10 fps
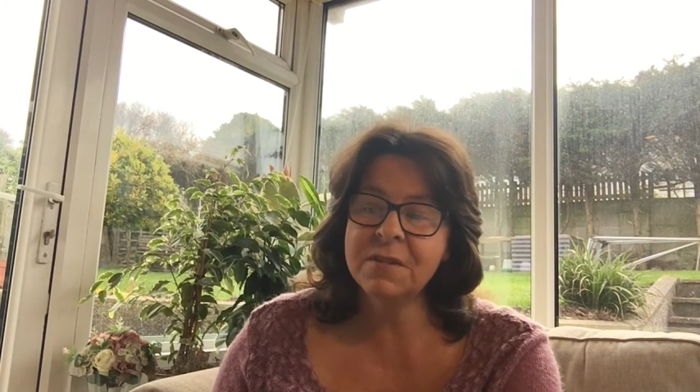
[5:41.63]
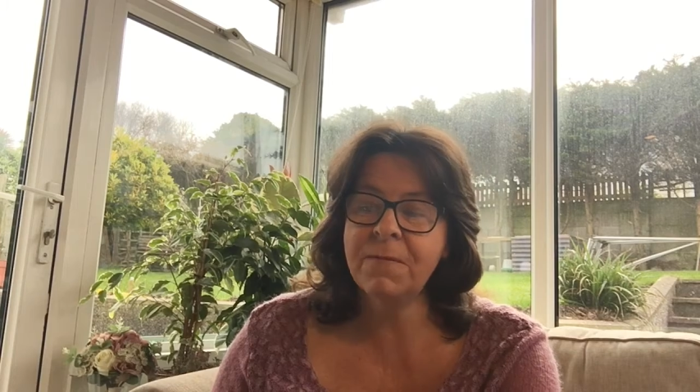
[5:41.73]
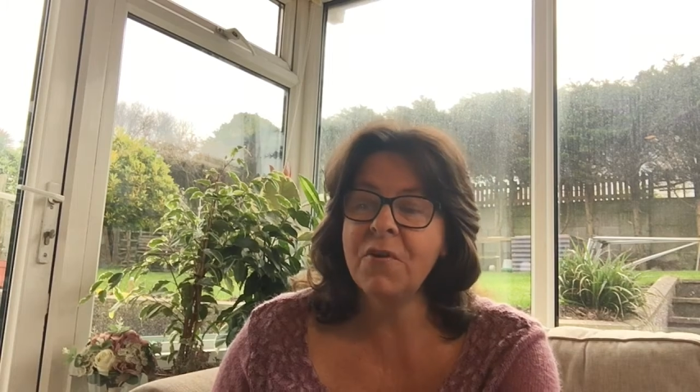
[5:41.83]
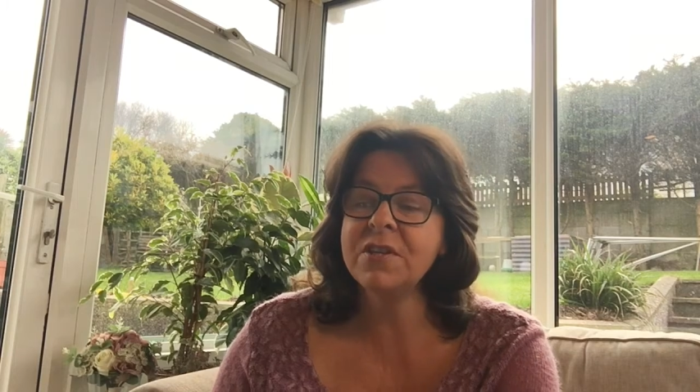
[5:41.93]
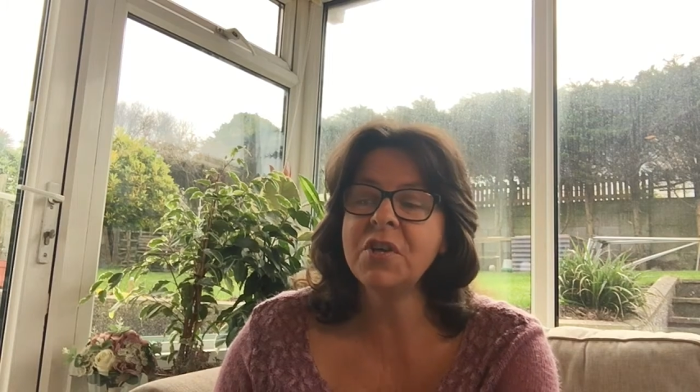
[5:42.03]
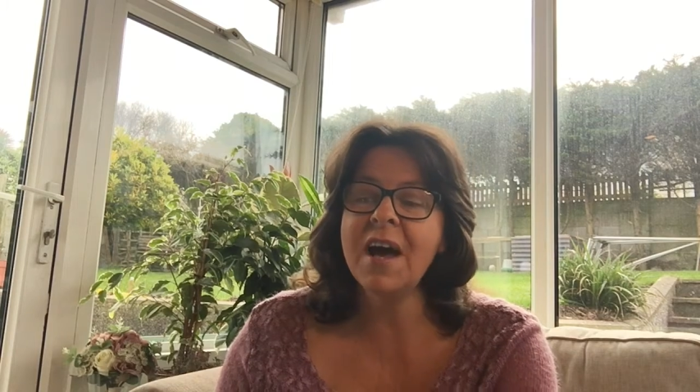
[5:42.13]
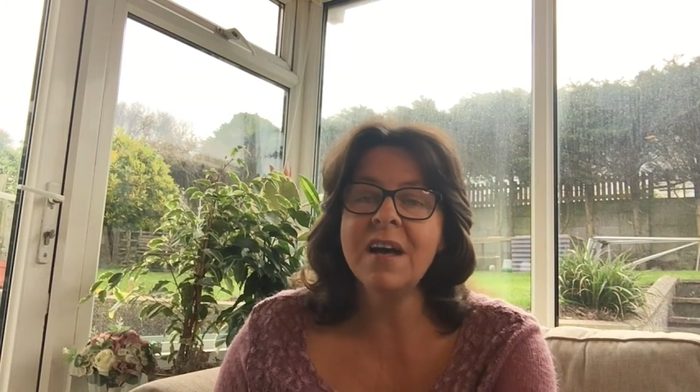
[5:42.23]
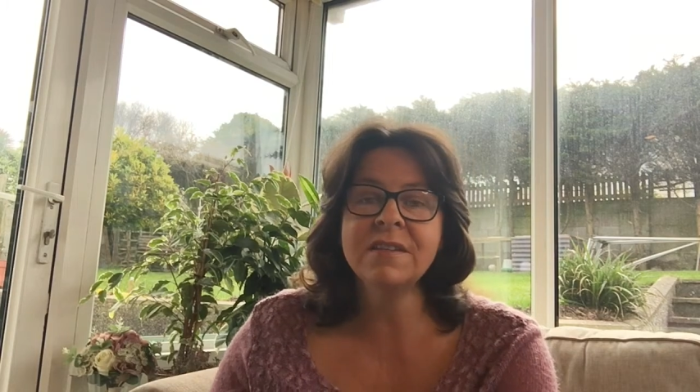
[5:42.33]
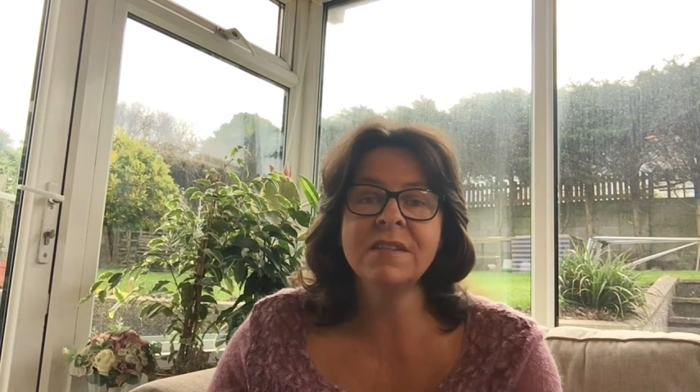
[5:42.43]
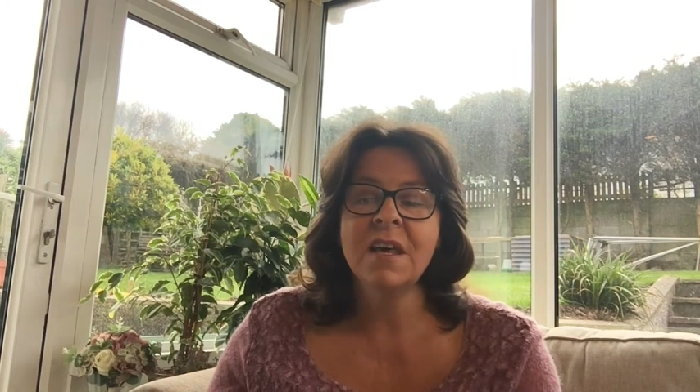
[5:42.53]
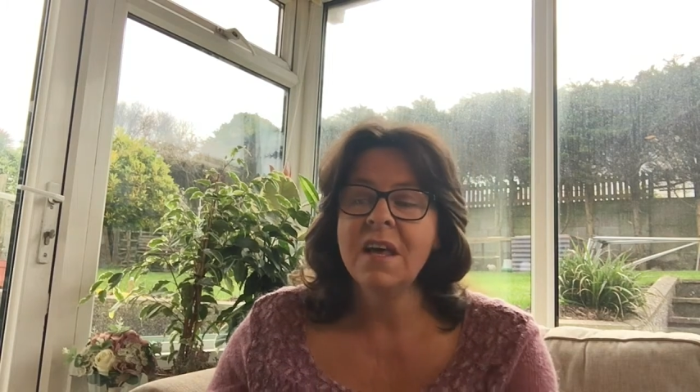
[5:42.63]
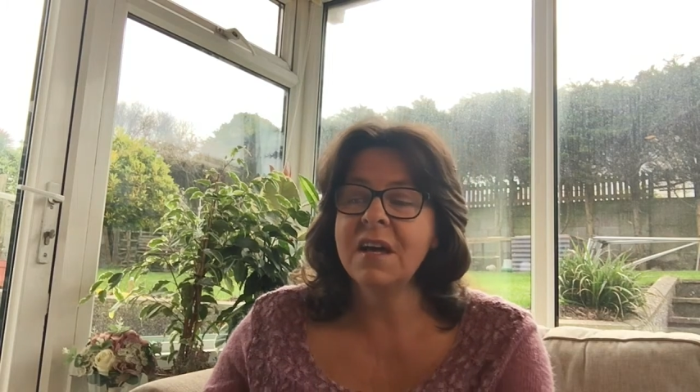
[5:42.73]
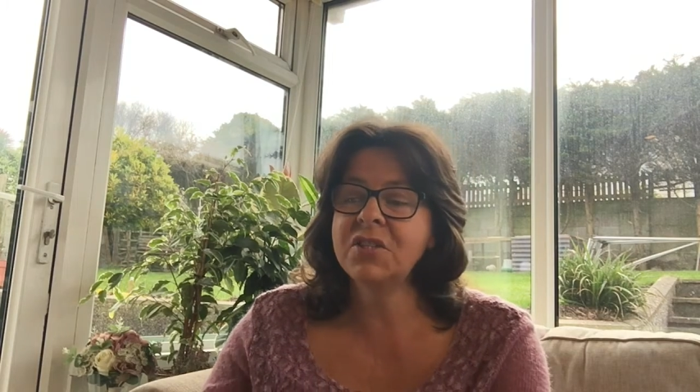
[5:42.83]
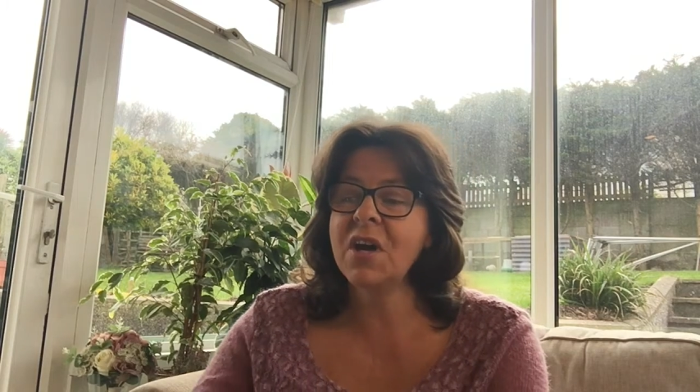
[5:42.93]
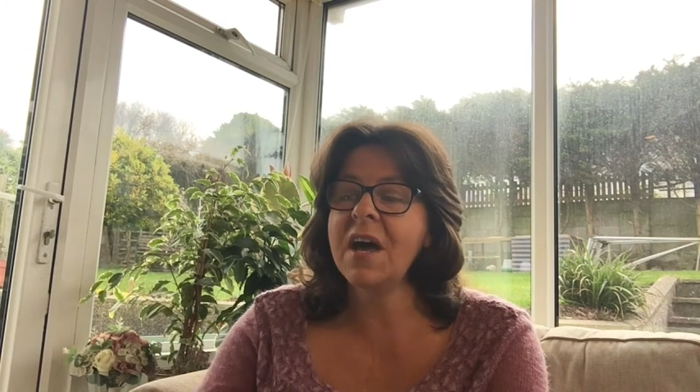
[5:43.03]
For unto us
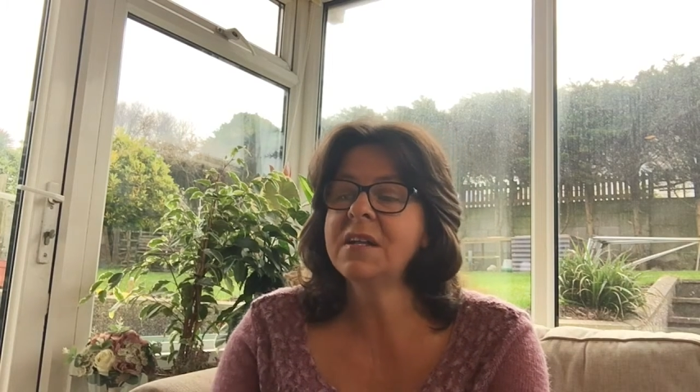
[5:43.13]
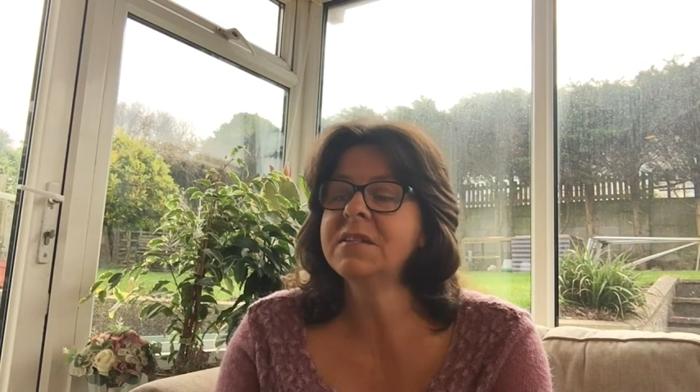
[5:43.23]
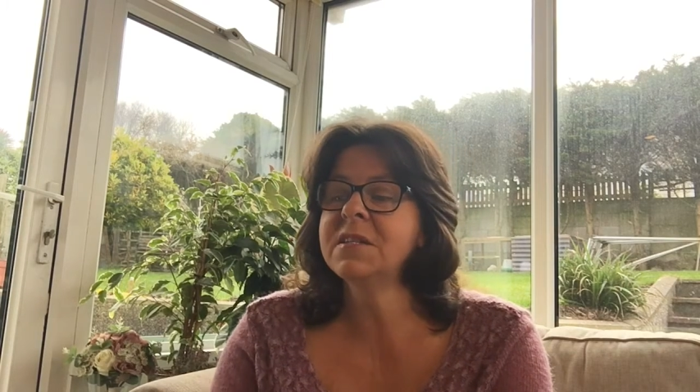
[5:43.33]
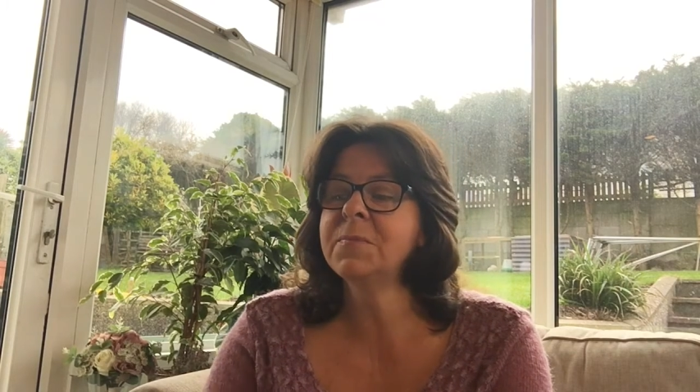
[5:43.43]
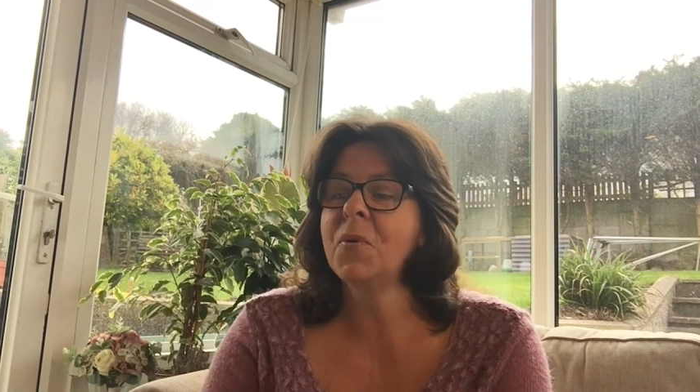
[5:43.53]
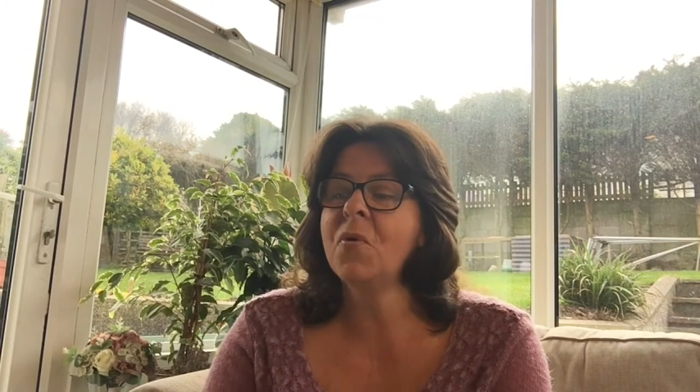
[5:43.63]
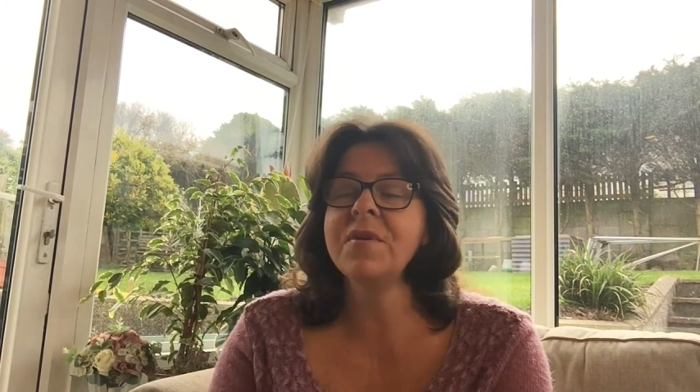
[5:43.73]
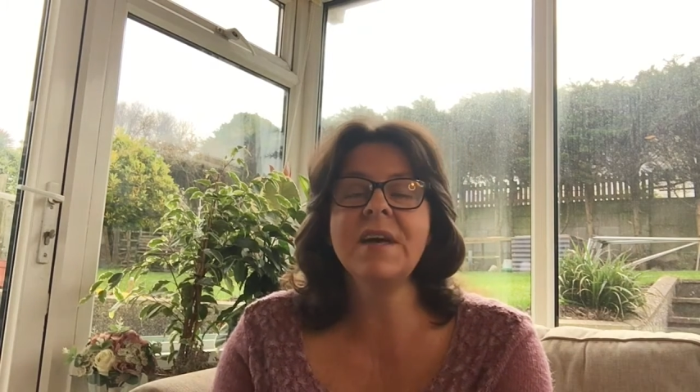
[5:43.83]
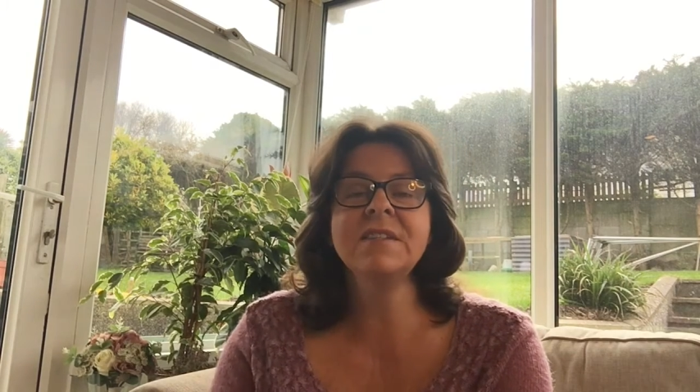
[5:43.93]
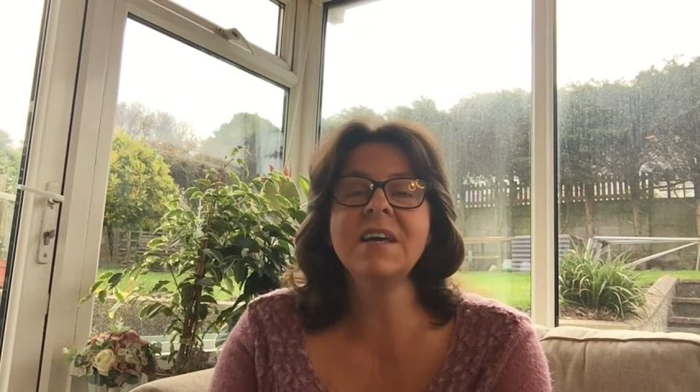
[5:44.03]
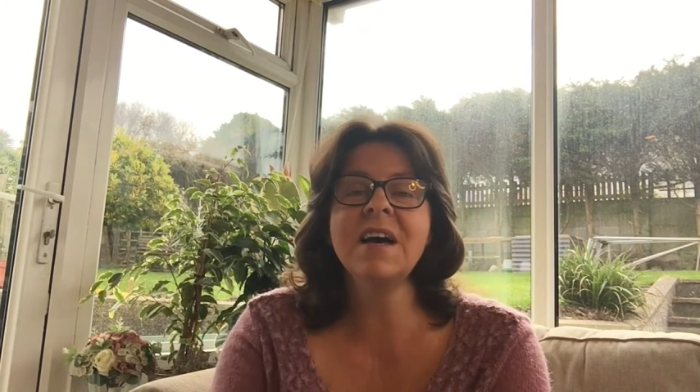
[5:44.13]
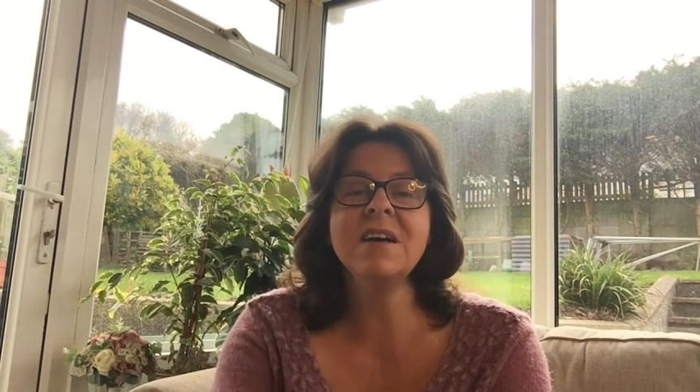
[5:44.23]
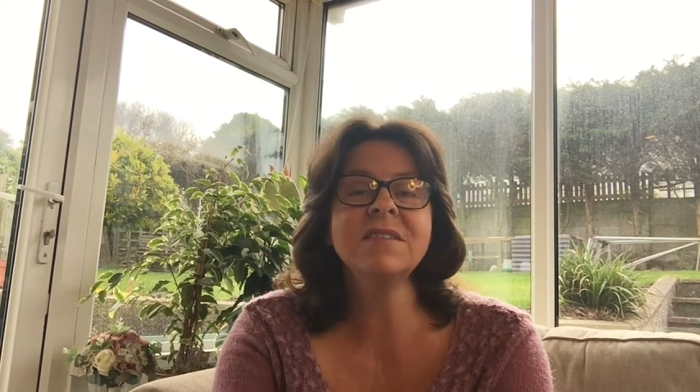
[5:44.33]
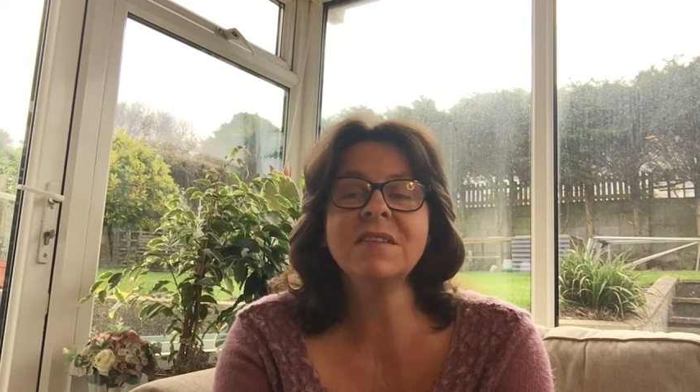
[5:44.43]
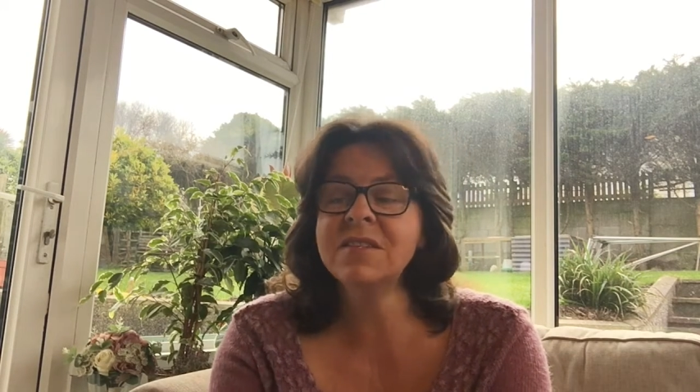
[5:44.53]
a child is born, unto
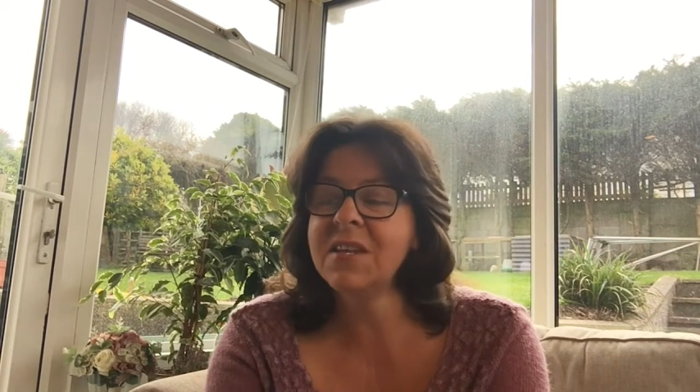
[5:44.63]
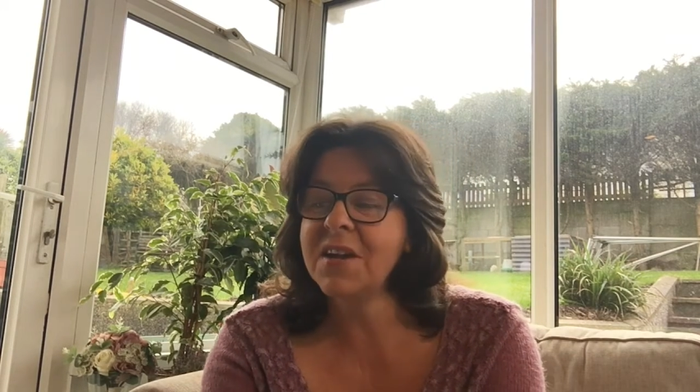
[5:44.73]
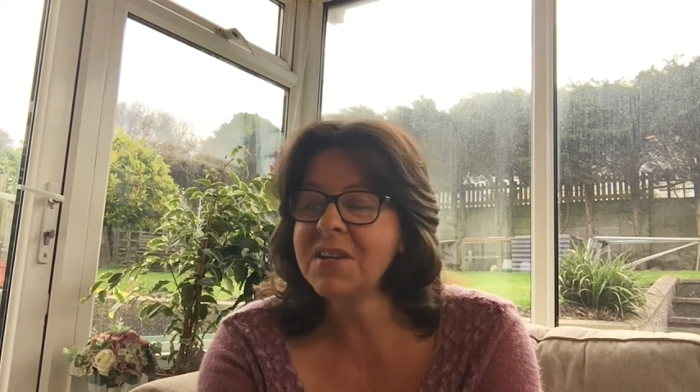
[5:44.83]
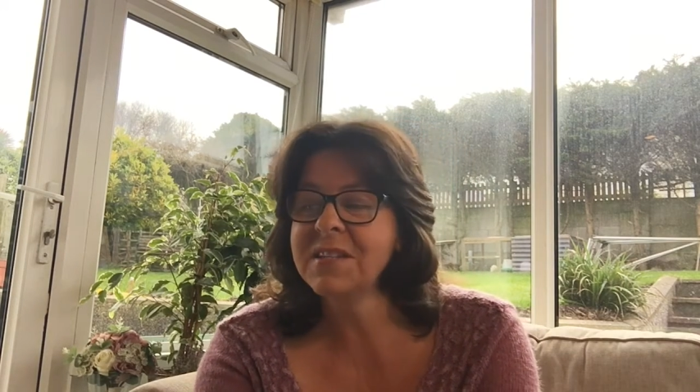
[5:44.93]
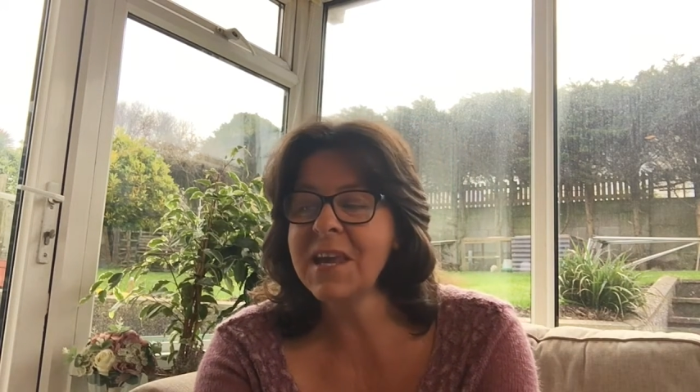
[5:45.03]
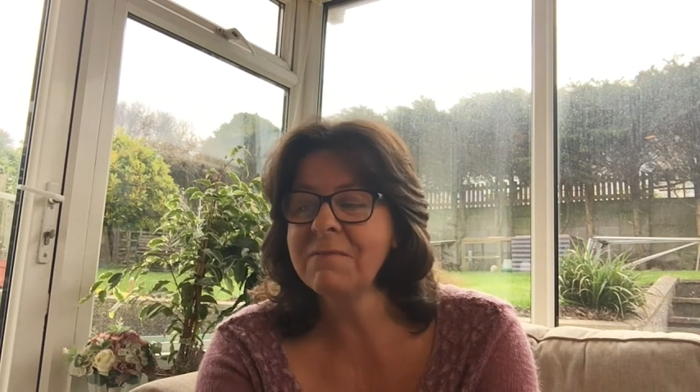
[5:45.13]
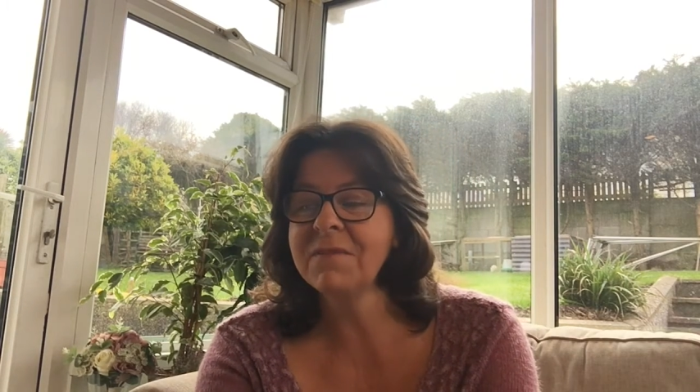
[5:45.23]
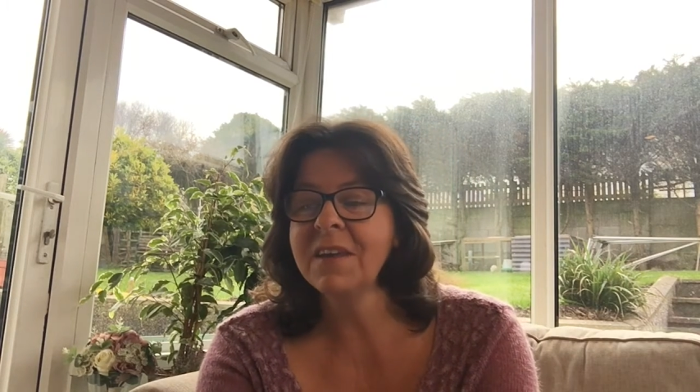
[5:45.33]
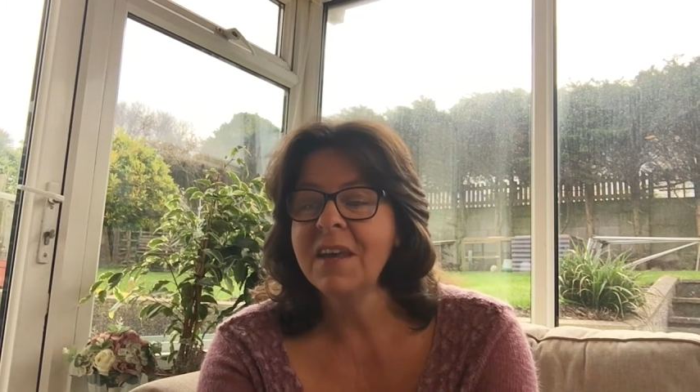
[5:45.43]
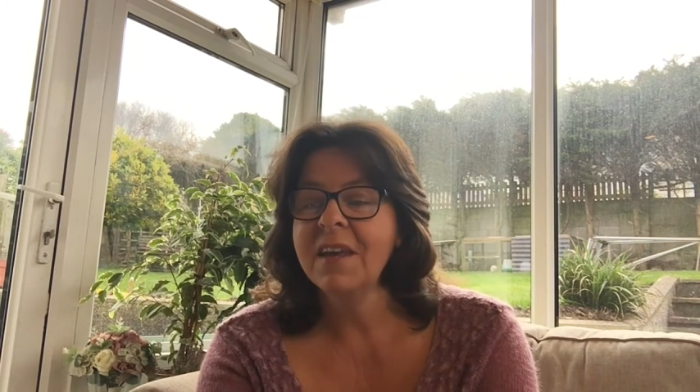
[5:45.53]
us a son is given,